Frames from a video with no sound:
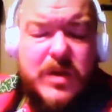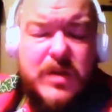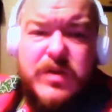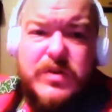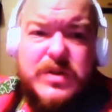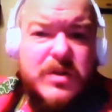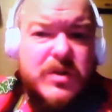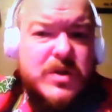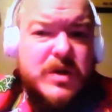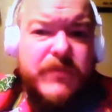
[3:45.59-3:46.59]
They're still
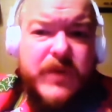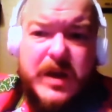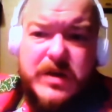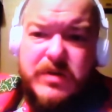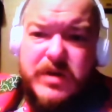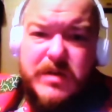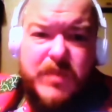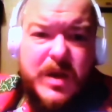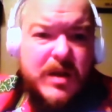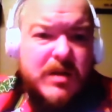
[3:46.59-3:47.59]
a germ factory,
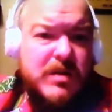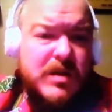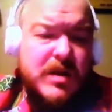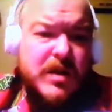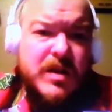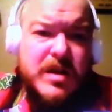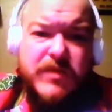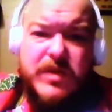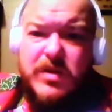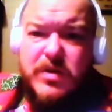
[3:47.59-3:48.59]
man.
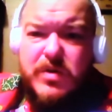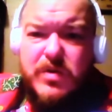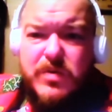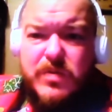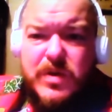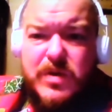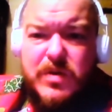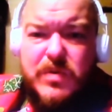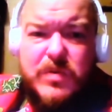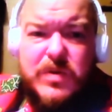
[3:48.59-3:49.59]
Even though,
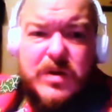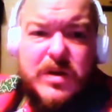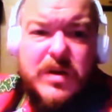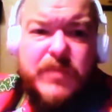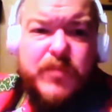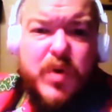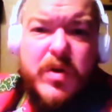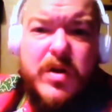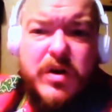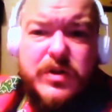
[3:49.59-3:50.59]

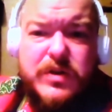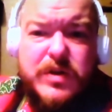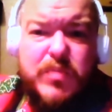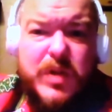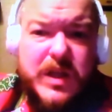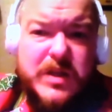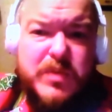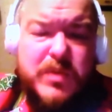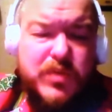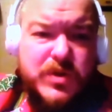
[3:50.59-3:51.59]
protocols are in place,
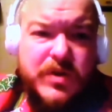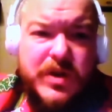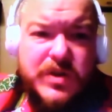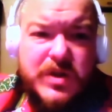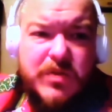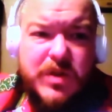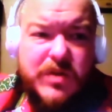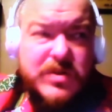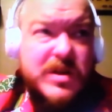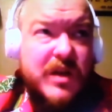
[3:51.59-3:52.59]
people still get sick with
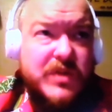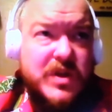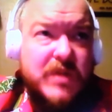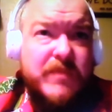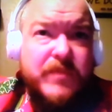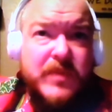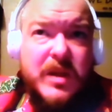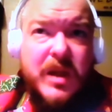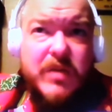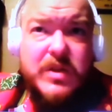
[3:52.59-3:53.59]
other stuff. So
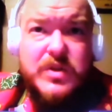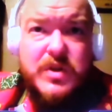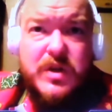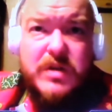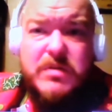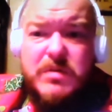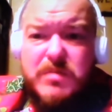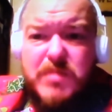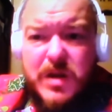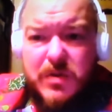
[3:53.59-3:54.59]
everything's good. Made it